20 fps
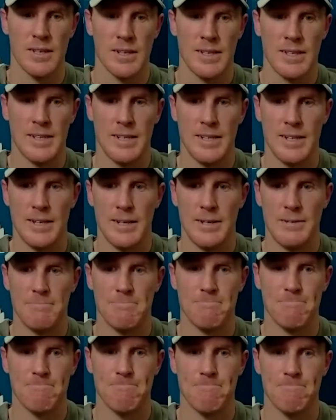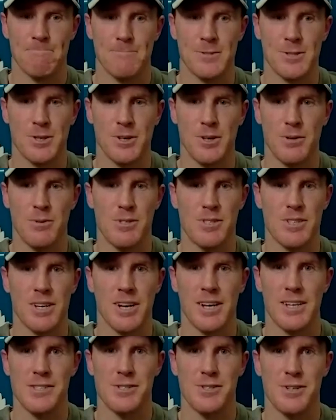so it was
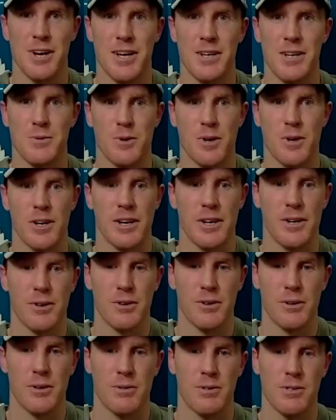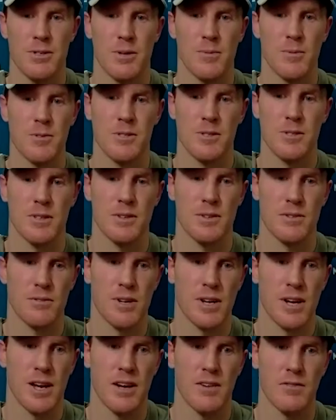kind of strange where, you know, it was almost
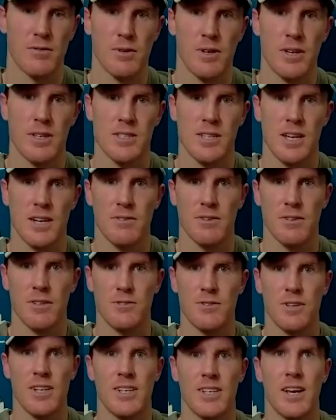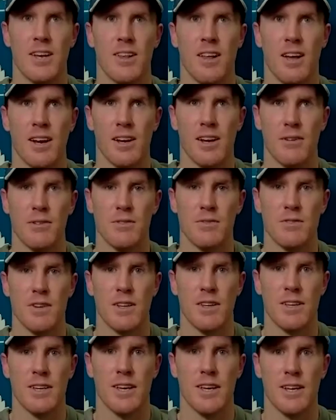3.5 weeks after the trade deadline, and I was
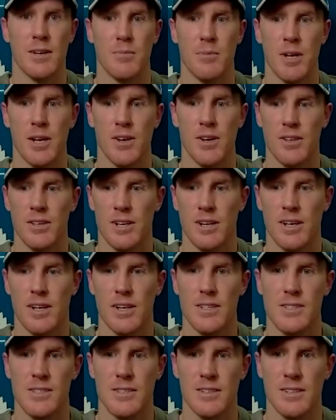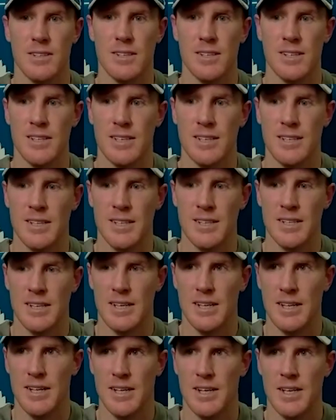finally getting to meet all the guys
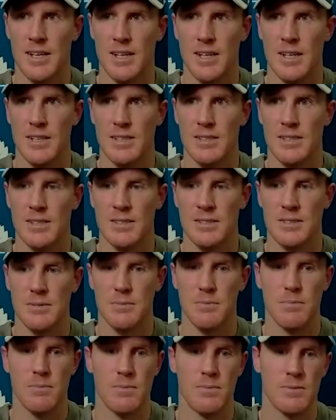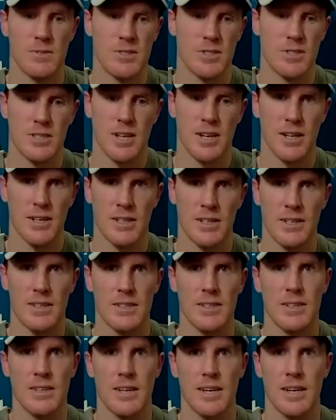and just kind
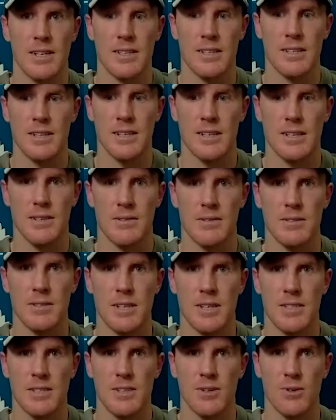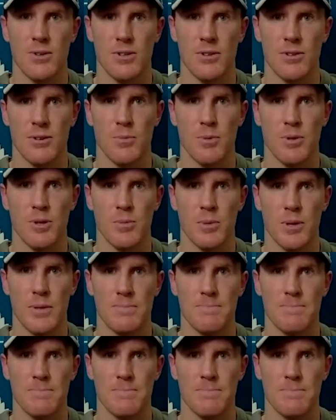of get to know the group a little bit.